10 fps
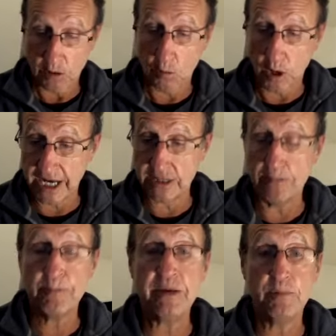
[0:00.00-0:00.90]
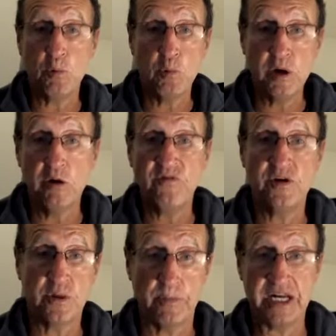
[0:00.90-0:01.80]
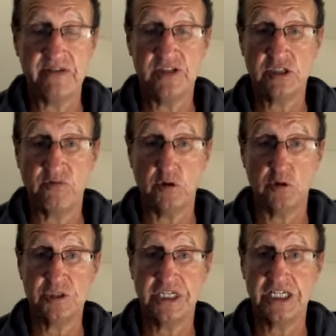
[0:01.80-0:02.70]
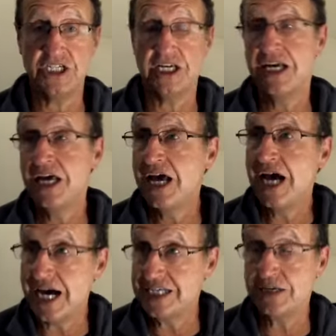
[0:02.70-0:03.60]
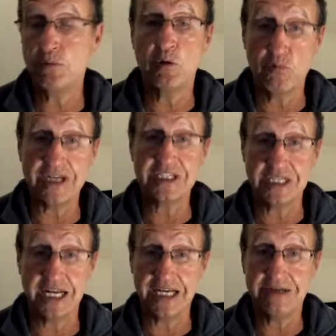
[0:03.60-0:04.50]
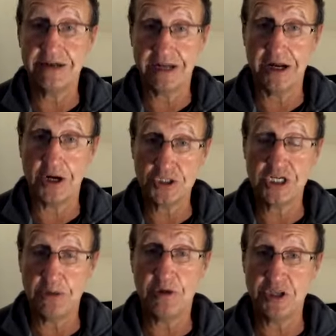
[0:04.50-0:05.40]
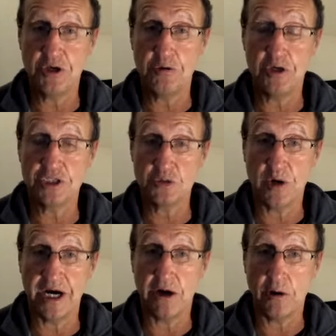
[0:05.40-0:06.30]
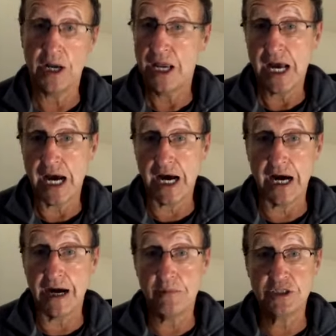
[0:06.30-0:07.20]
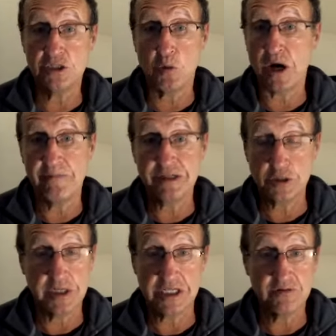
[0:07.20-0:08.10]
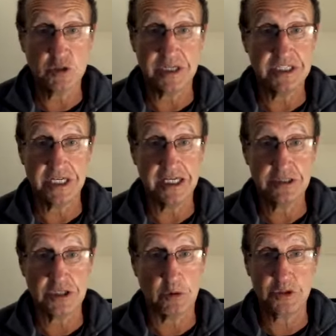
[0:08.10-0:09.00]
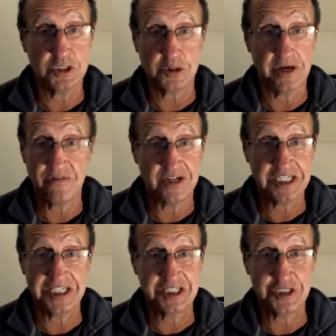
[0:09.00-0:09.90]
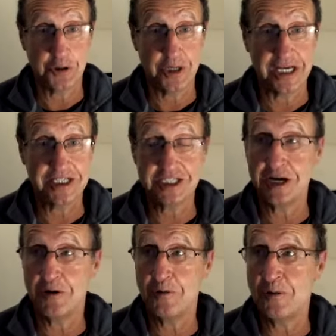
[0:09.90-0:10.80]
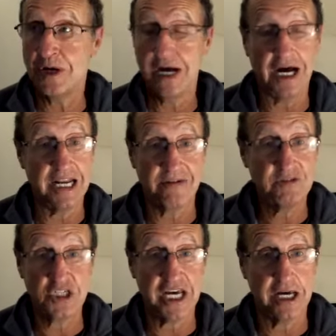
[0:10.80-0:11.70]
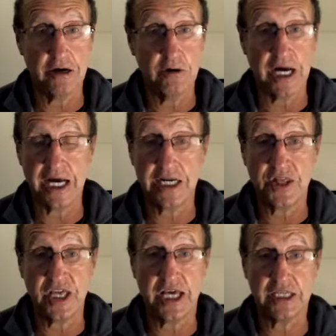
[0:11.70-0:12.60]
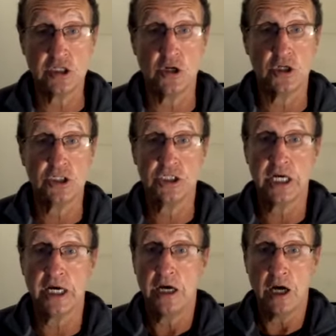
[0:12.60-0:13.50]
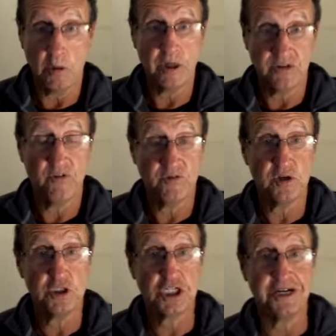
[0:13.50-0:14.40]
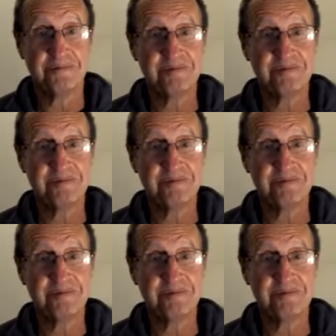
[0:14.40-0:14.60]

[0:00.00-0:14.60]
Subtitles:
way, that people will feel the benefits of what you're teaching, and it will resonate largely with you as well. Which is why I've been doing this for 20 years, because I wouldn't do it if I didn't enjoy it. So I love chair yoga, and I think it's got a wonderful future.